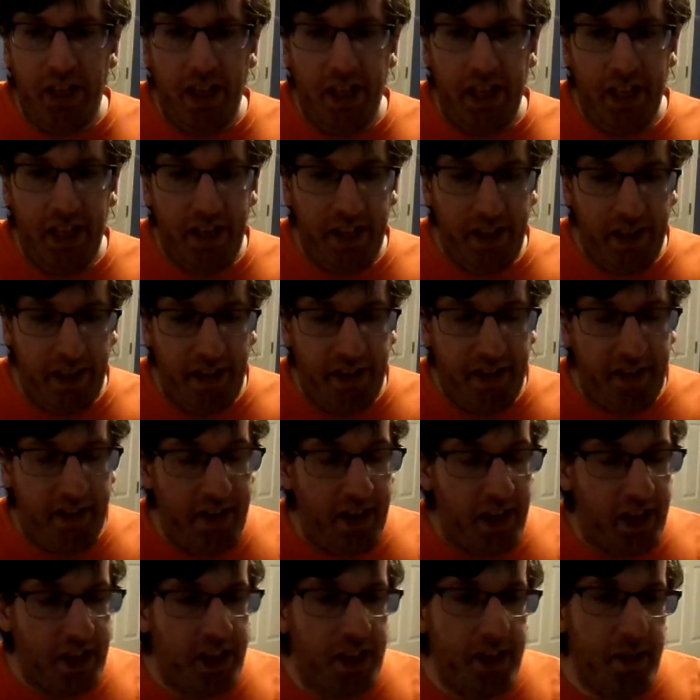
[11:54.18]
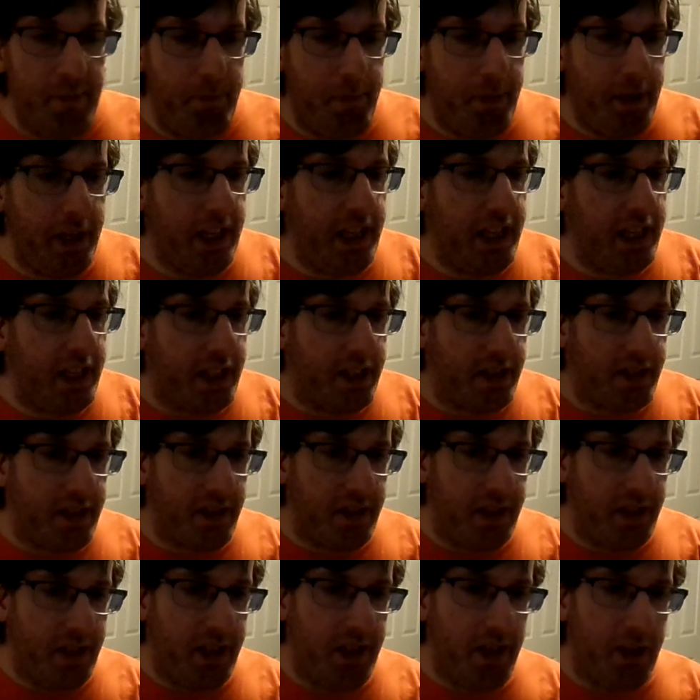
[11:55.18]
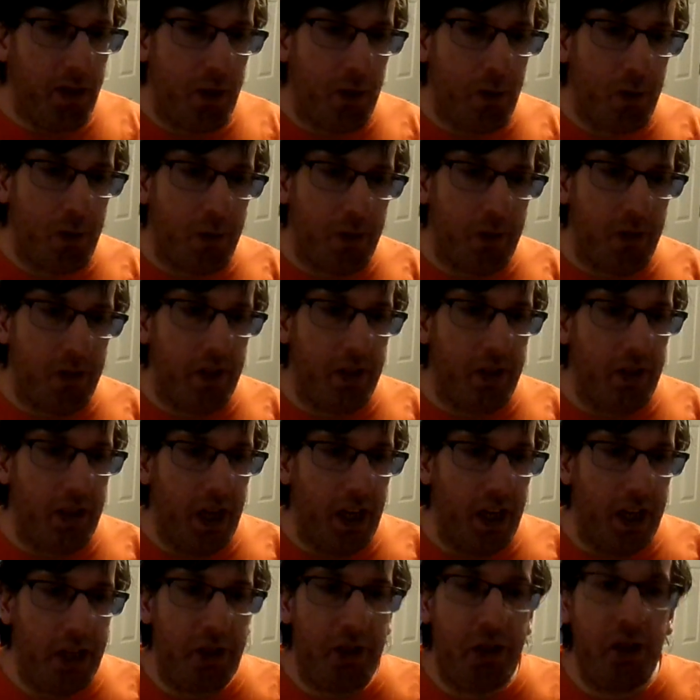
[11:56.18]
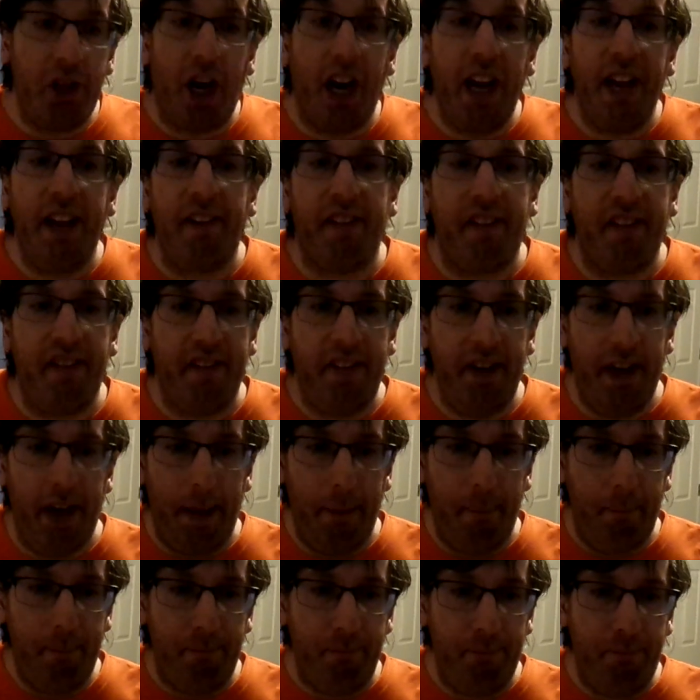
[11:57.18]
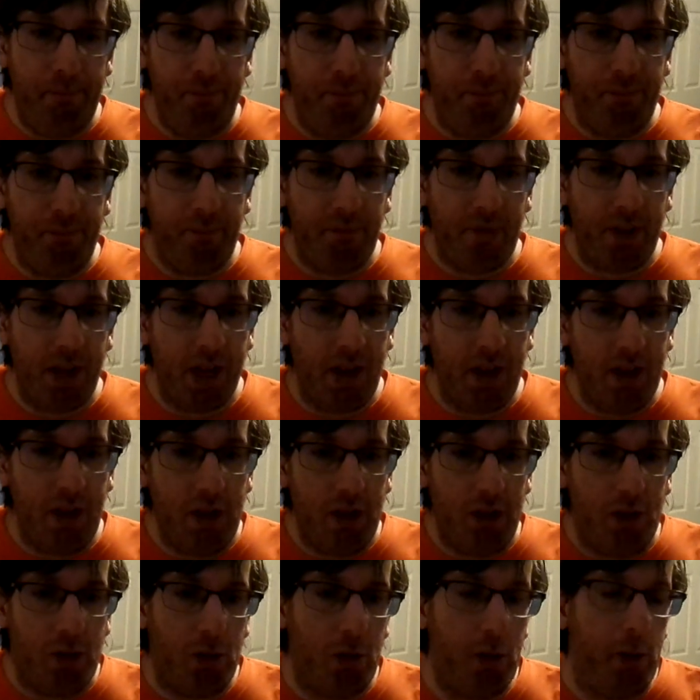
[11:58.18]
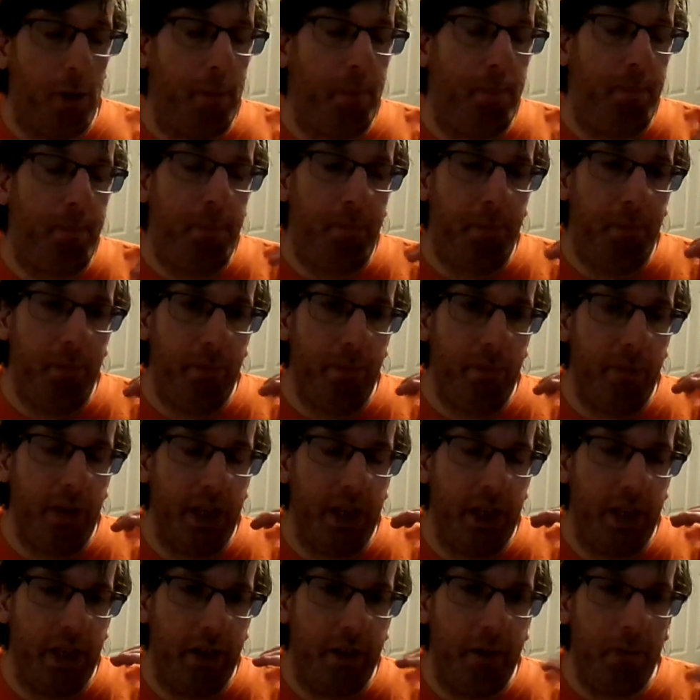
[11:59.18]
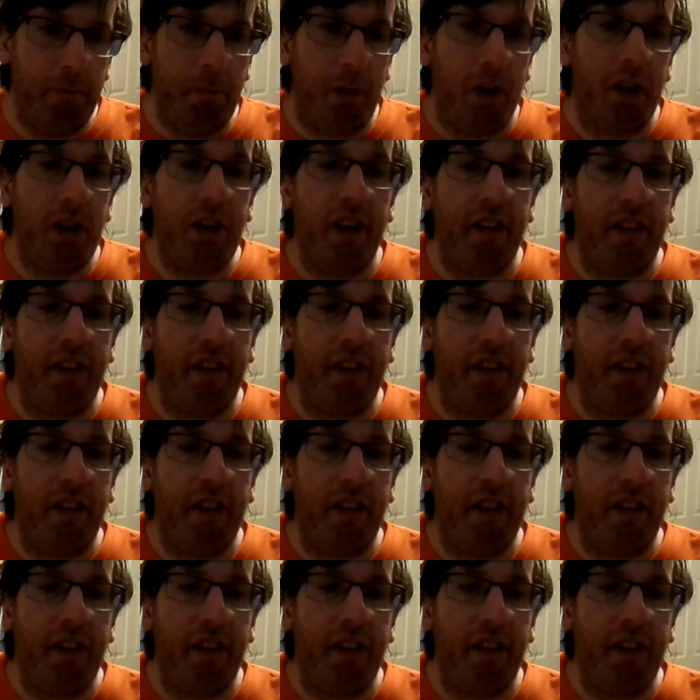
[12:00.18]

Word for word: It, it's not going to be you know a giant step or a, a humongous